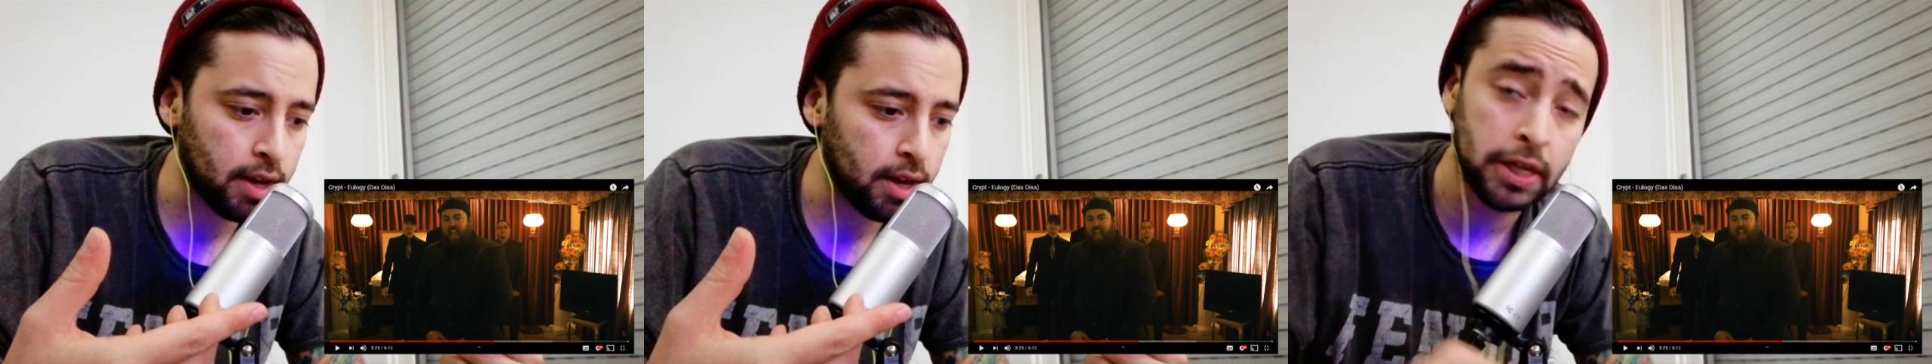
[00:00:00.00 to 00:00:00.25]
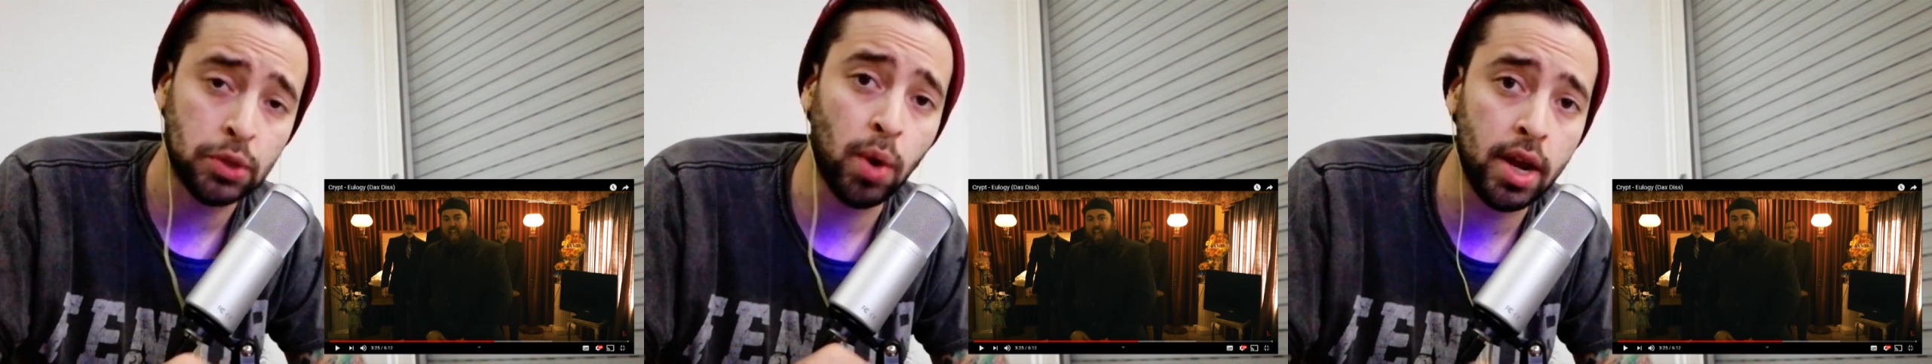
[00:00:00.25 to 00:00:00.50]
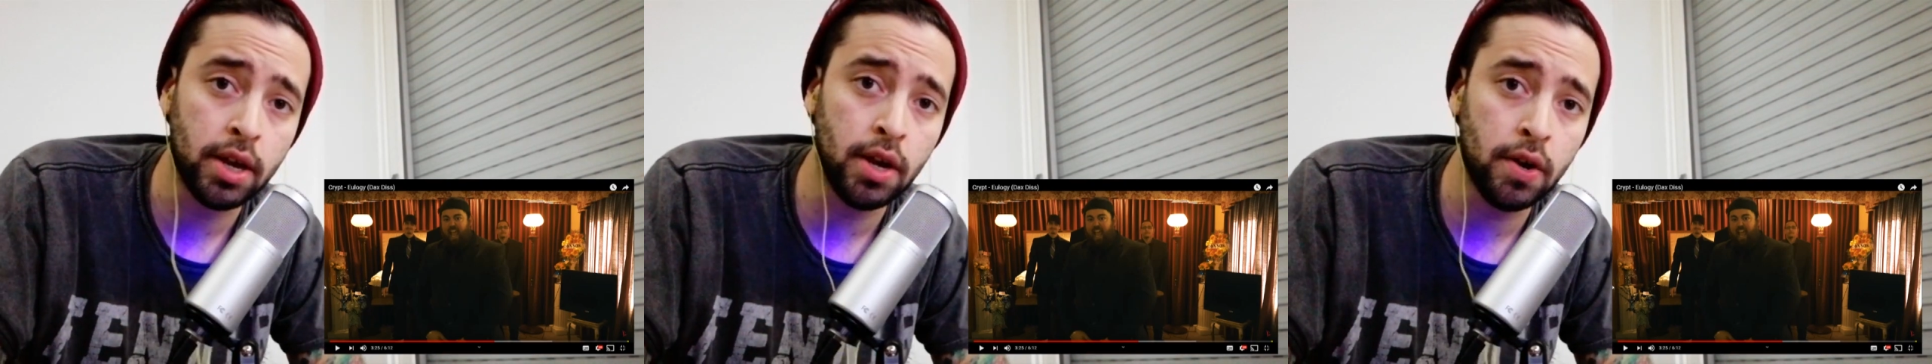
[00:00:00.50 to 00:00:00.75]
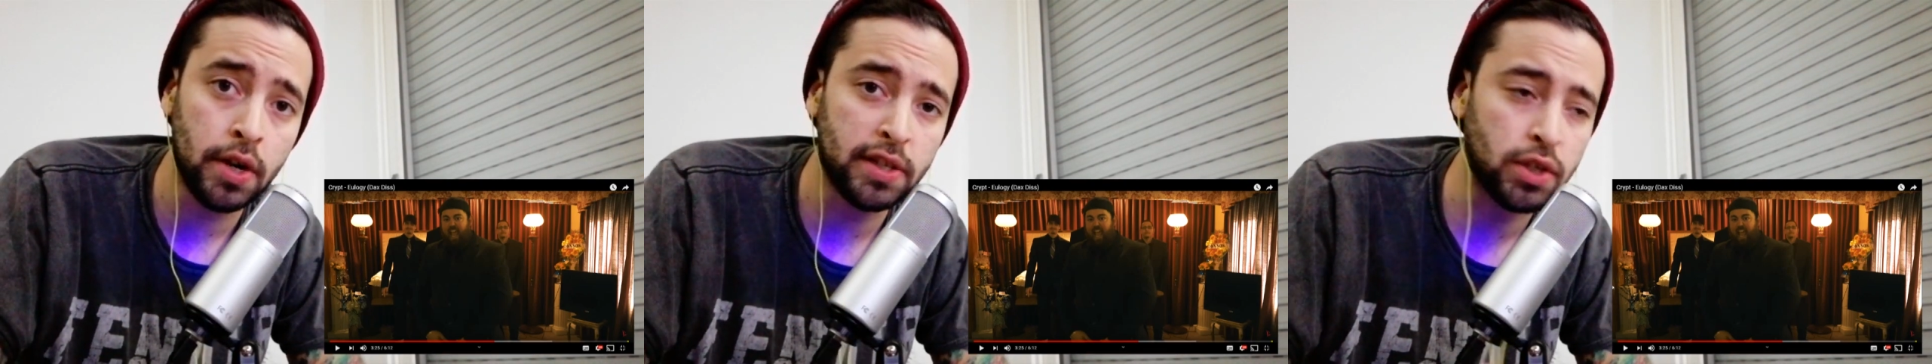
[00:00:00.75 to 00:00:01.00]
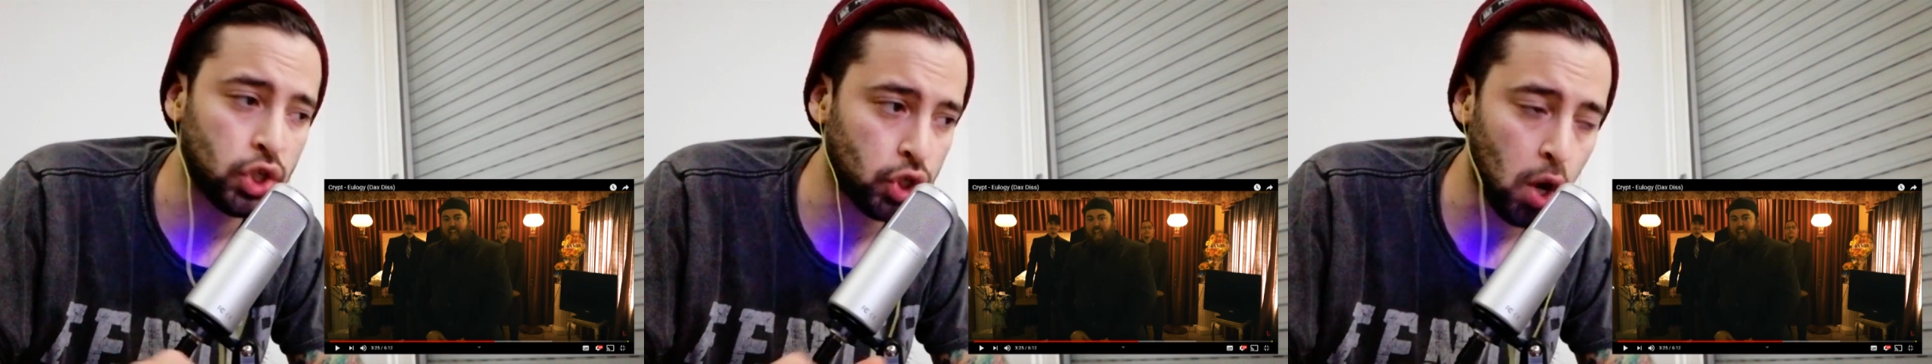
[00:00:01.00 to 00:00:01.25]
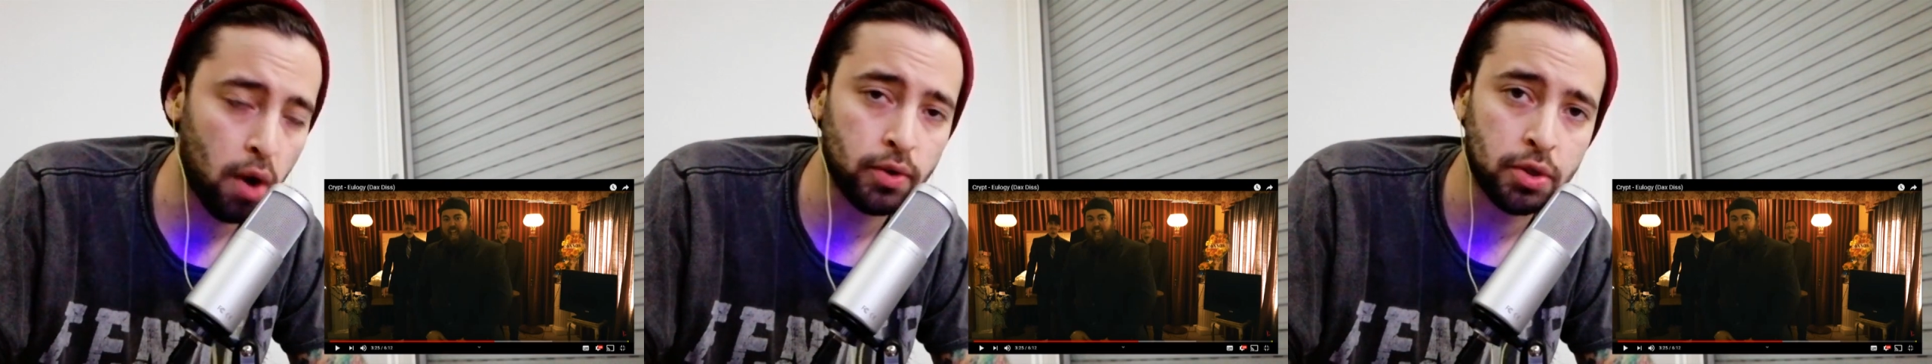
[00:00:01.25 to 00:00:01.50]
this right here is a
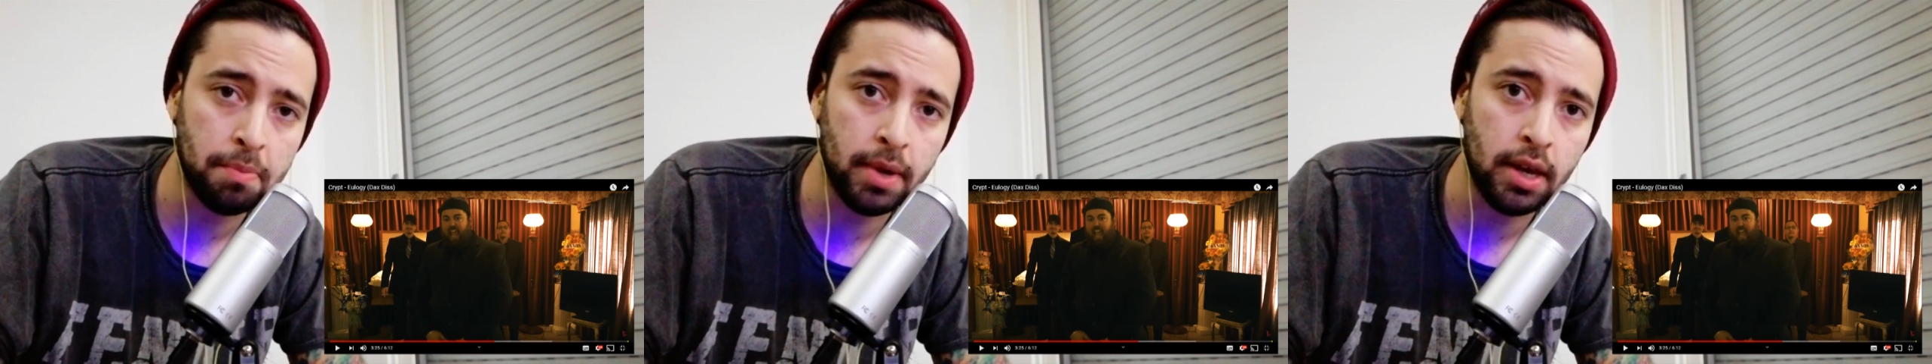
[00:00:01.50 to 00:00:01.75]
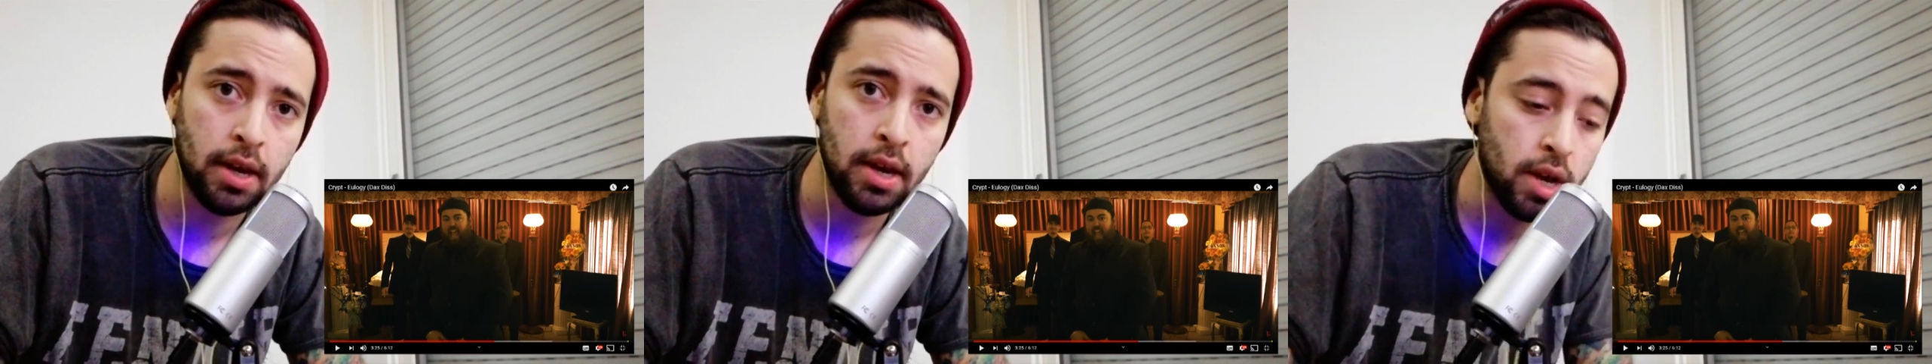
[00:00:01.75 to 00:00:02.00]
show to me.